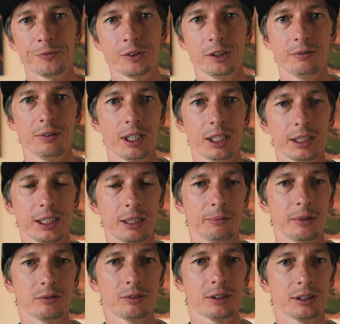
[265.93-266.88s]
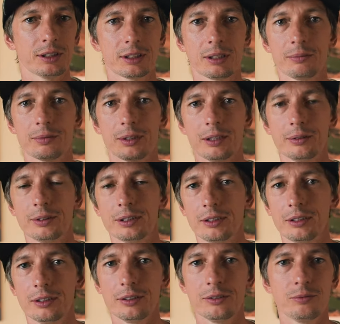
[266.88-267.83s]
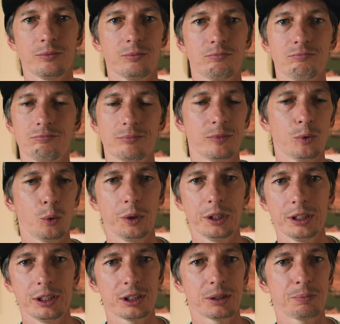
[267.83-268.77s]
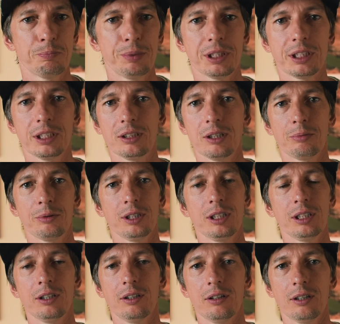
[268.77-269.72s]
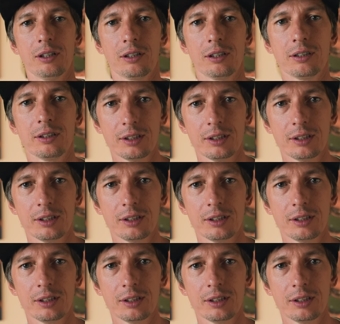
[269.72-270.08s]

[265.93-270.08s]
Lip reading: the Bayanai Mountains, sometimes the wind is picking up really hard,